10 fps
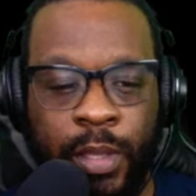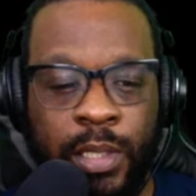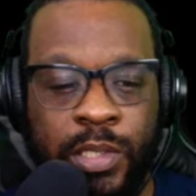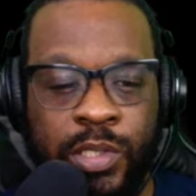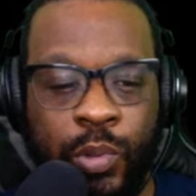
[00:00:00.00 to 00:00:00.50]

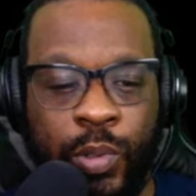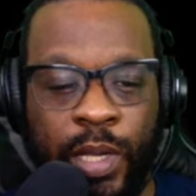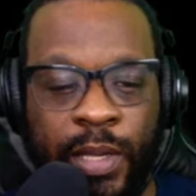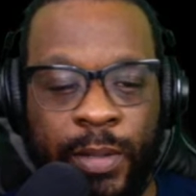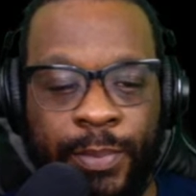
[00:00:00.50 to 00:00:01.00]
So
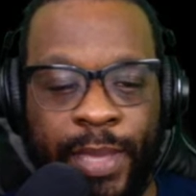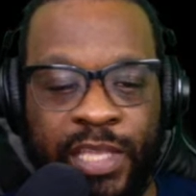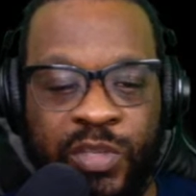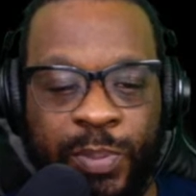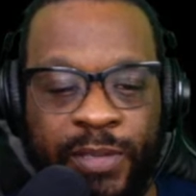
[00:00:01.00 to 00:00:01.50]

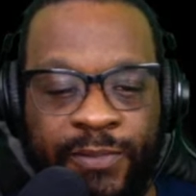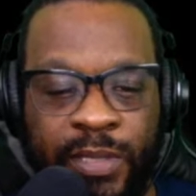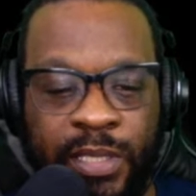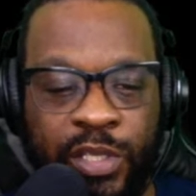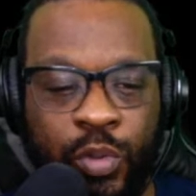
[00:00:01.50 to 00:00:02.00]

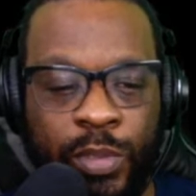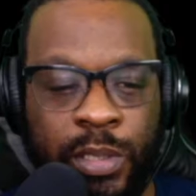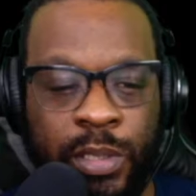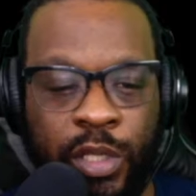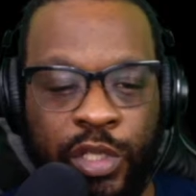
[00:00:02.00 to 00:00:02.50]
HPV,
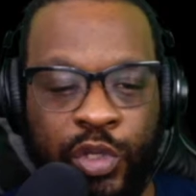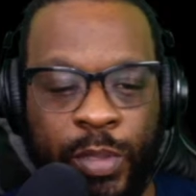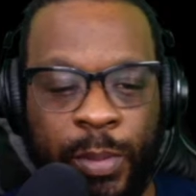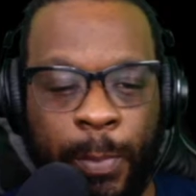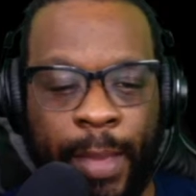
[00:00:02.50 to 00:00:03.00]

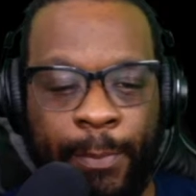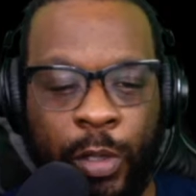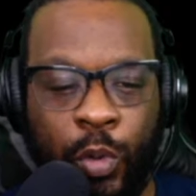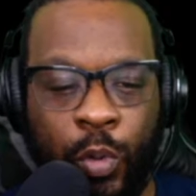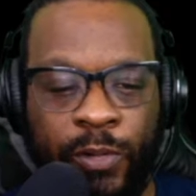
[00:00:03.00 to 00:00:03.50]
human
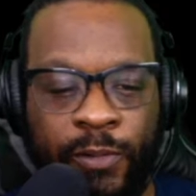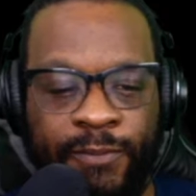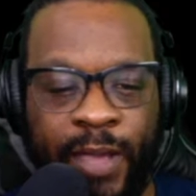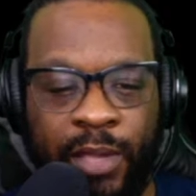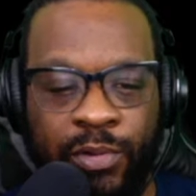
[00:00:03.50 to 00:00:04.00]

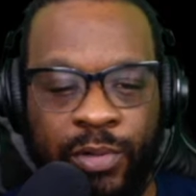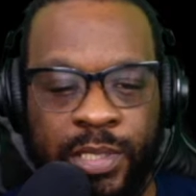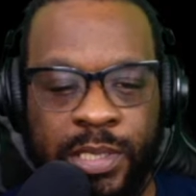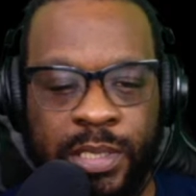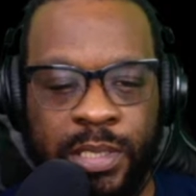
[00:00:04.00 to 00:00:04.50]

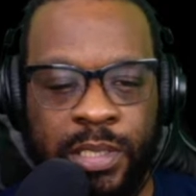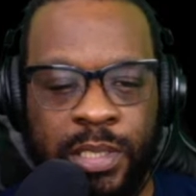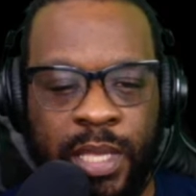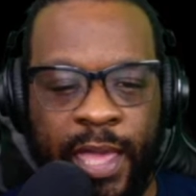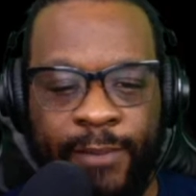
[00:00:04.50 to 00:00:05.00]
papillomavirus,
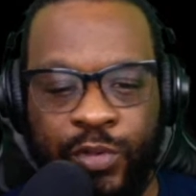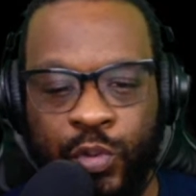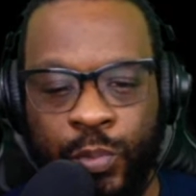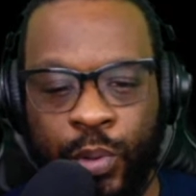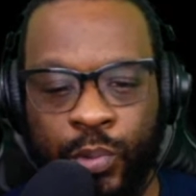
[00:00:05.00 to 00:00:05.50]
have two
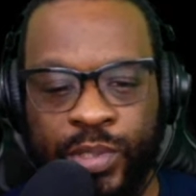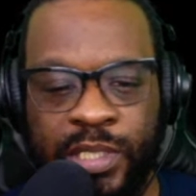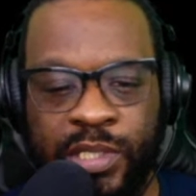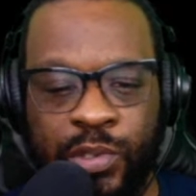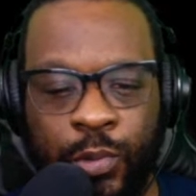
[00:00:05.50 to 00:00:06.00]

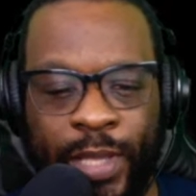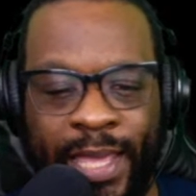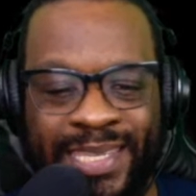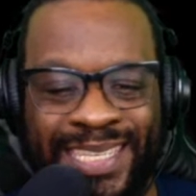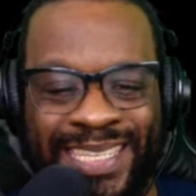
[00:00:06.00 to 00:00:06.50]
proteins known
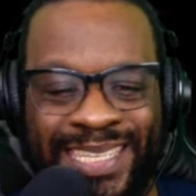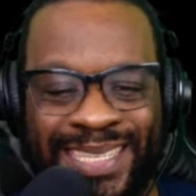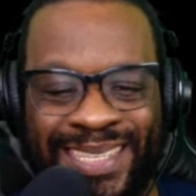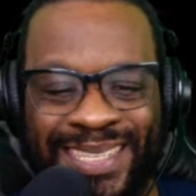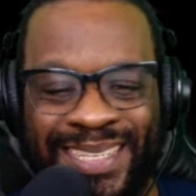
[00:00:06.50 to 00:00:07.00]
as
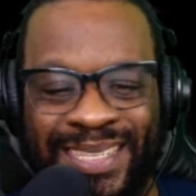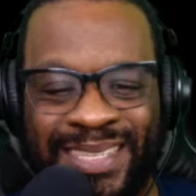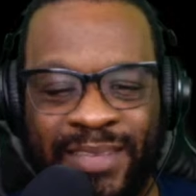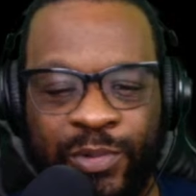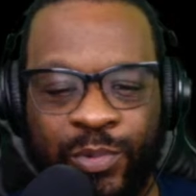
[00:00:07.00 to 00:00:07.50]
E6 and
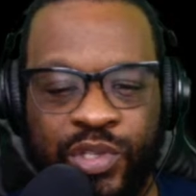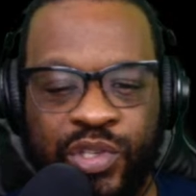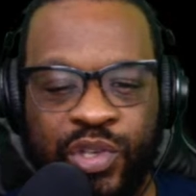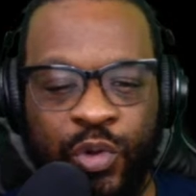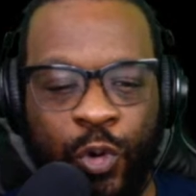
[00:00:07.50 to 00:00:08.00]
E7, which
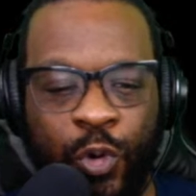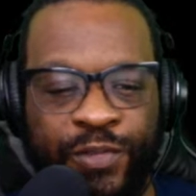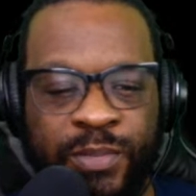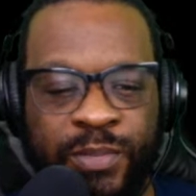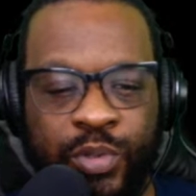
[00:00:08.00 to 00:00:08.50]
turn off
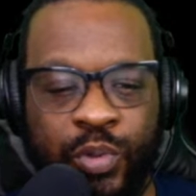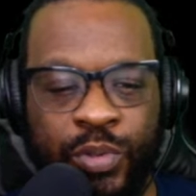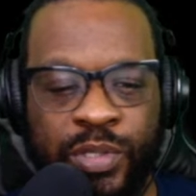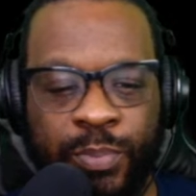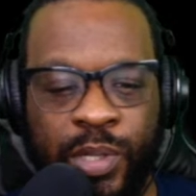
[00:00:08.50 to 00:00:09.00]
some tumor
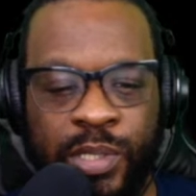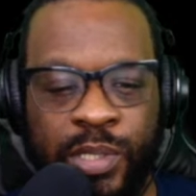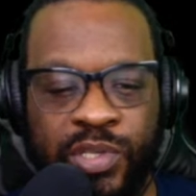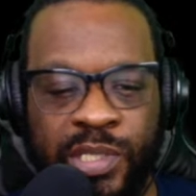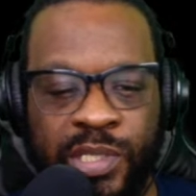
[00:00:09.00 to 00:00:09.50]
suppressor
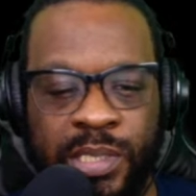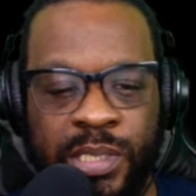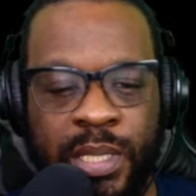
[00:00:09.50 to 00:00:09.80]
genes,